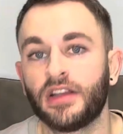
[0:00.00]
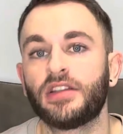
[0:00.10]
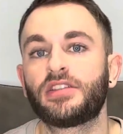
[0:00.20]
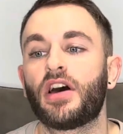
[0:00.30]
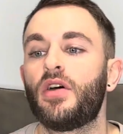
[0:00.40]

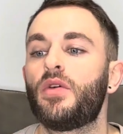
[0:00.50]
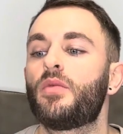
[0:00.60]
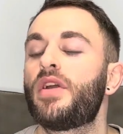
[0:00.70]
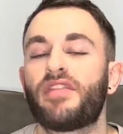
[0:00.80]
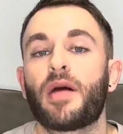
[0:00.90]
So
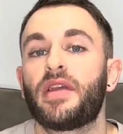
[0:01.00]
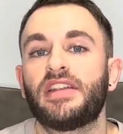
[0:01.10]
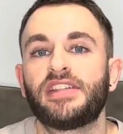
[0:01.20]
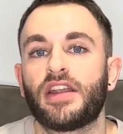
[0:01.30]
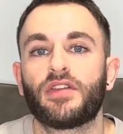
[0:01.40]
with that
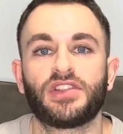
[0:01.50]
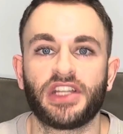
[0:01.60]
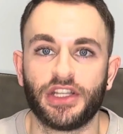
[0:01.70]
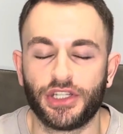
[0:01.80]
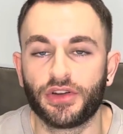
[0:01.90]
being said,
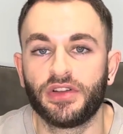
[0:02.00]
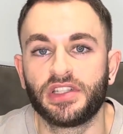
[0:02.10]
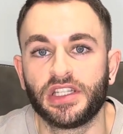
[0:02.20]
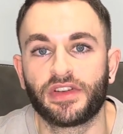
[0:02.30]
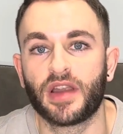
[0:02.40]
obviously
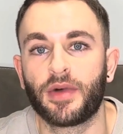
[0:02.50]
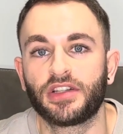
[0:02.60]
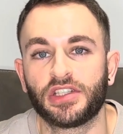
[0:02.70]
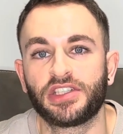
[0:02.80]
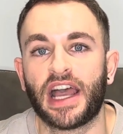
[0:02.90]
endurance is very
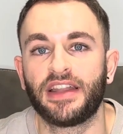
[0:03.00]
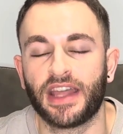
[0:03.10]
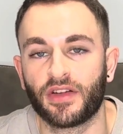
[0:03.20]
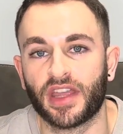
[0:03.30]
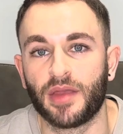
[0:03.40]
much a
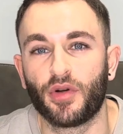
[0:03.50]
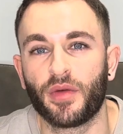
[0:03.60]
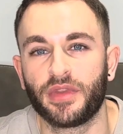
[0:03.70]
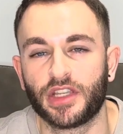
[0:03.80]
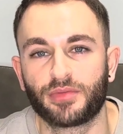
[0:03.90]
standout key
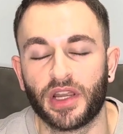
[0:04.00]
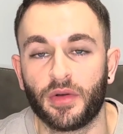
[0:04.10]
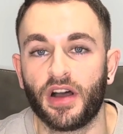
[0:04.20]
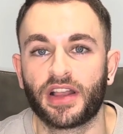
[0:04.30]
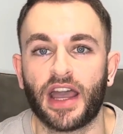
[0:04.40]
point with this
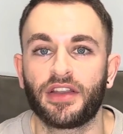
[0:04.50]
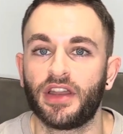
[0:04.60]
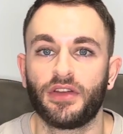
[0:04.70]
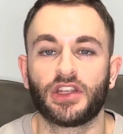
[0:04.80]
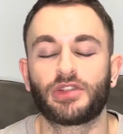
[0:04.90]
pre-workout. You
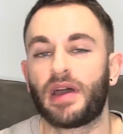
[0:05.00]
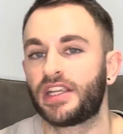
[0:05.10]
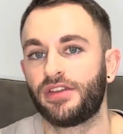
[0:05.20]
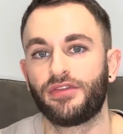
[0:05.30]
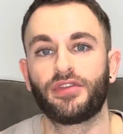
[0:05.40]
know, you're
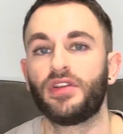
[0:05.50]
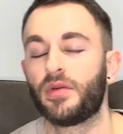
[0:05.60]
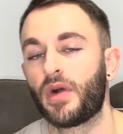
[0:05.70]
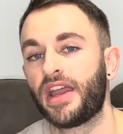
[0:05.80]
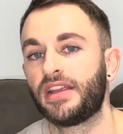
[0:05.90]
smashing through
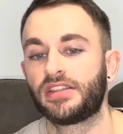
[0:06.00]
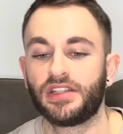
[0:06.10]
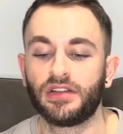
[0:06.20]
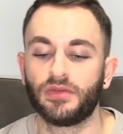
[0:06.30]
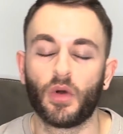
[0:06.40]
your weights,
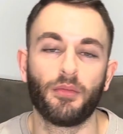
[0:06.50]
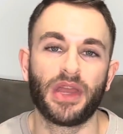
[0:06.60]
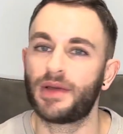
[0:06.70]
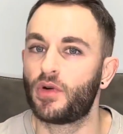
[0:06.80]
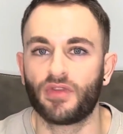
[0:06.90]
you want
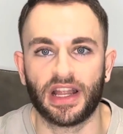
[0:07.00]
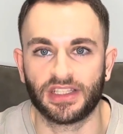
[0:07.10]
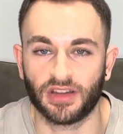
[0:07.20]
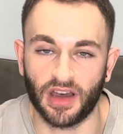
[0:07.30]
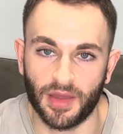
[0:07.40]
minimal
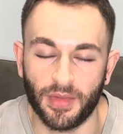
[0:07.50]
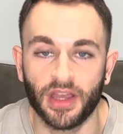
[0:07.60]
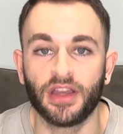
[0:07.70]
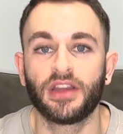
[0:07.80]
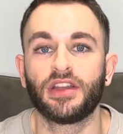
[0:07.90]
rest time,
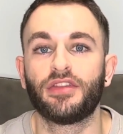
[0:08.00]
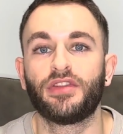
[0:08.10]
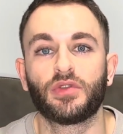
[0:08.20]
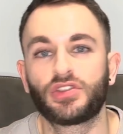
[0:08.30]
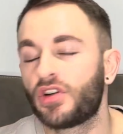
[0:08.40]
you
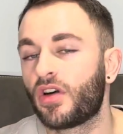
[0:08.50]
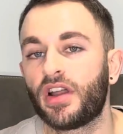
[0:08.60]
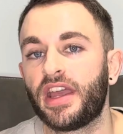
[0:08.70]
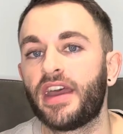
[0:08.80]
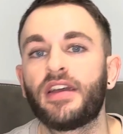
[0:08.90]
feel strong
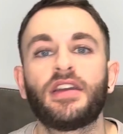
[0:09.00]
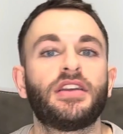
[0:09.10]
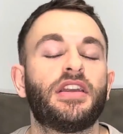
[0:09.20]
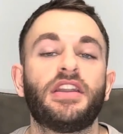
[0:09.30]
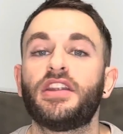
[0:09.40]
on it,
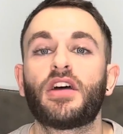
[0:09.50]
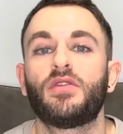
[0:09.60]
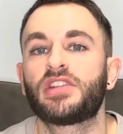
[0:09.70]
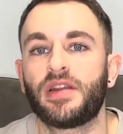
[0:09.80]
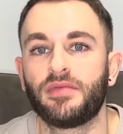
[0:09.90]
and you
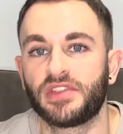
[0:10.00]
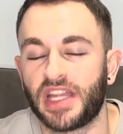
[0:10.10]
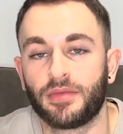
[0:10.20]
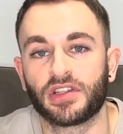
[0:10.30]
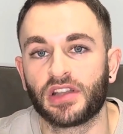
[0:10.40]
don't
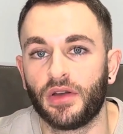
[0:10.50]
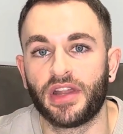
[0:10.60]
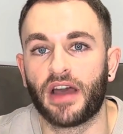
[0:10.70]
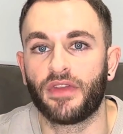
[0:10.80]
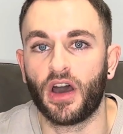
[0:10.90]
seem to slow
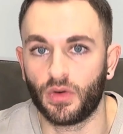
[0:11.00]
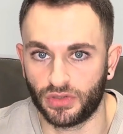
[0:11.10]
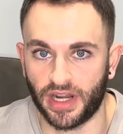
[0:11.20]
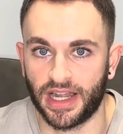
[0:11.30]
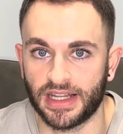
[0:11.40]
down the whole
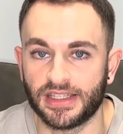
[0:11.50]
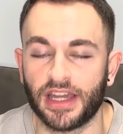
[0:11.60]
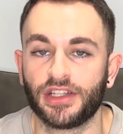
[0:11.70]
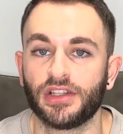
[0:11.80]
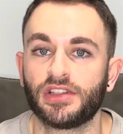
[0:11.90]
training
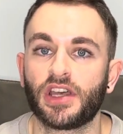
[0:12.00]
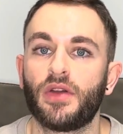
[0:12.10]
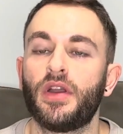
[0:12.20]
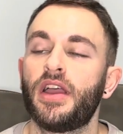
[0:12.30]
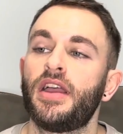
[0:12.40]
session.
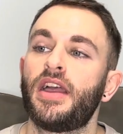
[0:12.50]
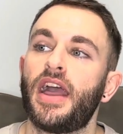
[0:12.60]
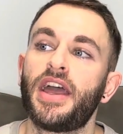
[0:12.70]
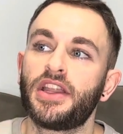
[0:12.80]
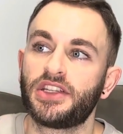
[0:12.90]
So
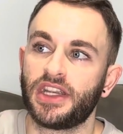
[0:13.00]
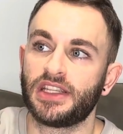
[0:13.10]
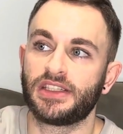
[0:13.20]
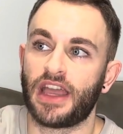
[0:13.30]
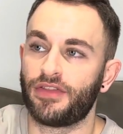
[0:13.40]
energy
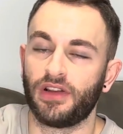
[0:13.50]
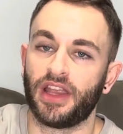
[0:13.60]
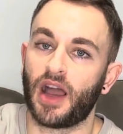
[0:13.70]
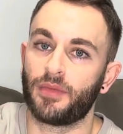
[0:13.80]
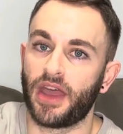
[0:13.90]
is
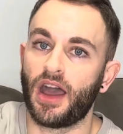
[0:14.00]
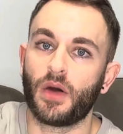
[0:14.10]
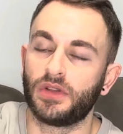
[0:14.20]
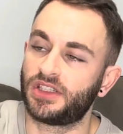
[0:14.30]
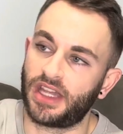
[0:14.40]
definitely up there. I
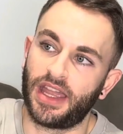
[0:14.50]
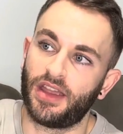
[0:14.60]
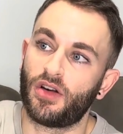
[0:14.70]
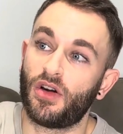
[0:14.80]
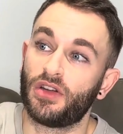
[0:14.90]
would
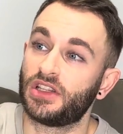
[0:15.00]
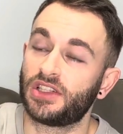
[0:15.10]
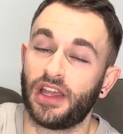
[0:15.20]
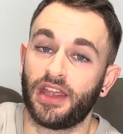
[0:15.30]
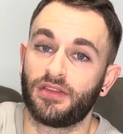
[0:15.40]
say,
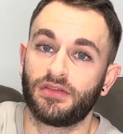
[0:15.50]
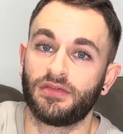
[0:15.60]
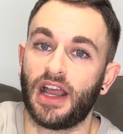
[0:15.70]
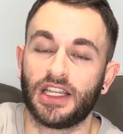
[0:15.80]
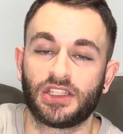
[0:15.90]
honestly,
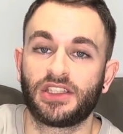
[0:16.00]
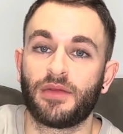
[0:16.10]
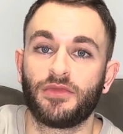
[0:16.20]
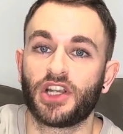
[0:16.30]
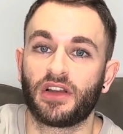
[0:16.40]
as
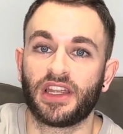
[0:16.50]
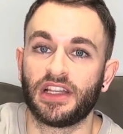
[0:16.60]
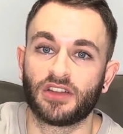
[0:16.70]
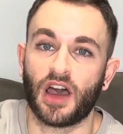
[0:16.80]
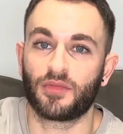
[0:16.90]
Stim
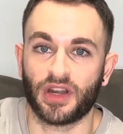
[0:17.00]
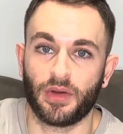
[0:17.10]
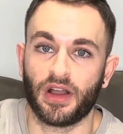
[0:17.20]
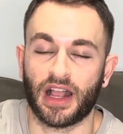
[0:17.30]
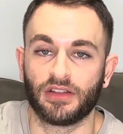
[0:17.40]
Junkie type
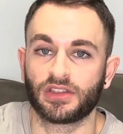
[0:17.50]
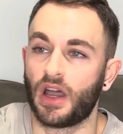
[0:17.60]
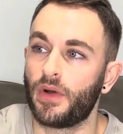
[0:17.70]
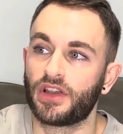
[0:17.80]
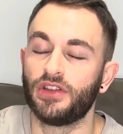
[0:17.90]
pre-workouts
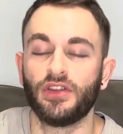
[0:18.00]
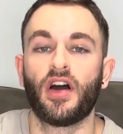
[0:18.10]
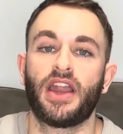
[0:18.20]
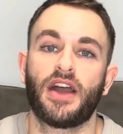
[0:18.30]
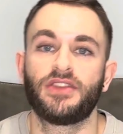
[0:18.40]
go, a good
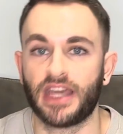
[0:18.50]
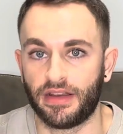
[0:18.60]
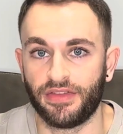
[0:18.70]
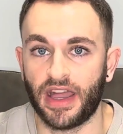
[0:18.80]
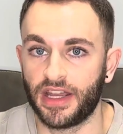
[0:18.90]
9 out of
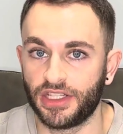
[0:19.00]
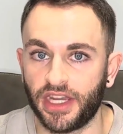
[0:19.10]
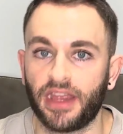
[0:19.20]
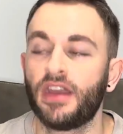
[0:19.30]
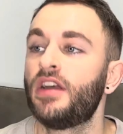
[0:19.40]
10 for
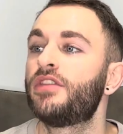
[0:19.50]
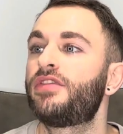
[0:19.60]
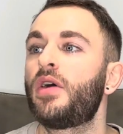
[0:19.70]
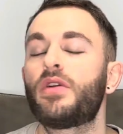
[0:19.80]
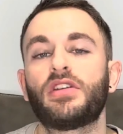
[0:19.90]
energy.
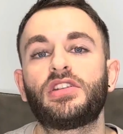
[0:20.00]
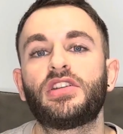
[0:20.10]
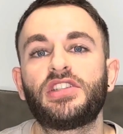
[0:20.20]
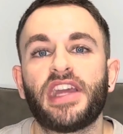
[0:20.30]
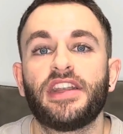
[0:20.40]
Focus
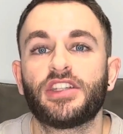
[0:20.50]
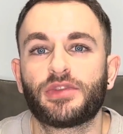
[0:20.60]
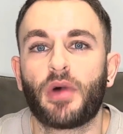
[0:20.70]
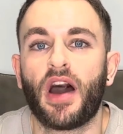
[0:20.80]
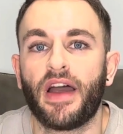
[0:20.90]
sitting
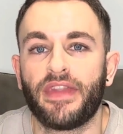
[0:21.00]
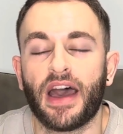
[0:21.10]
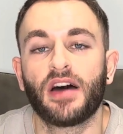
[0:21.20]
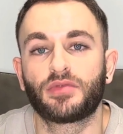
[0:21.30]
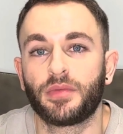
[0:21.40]
just behind
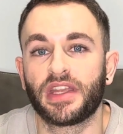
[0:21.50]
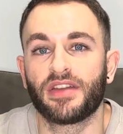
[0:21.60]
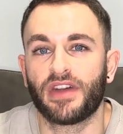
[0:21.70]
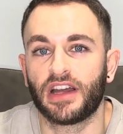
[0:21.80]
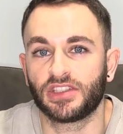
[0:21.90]
that, I'd probably
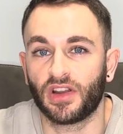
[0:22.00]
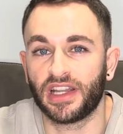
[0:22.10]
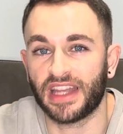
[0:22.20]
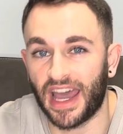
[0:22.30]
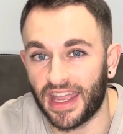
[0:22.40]
give that a
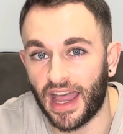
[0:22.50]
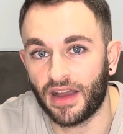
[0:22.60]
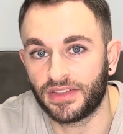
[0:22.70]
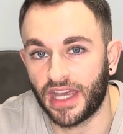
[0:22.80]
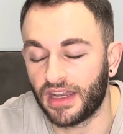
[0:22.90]
solid 8 out
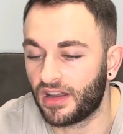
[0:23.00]
of 10.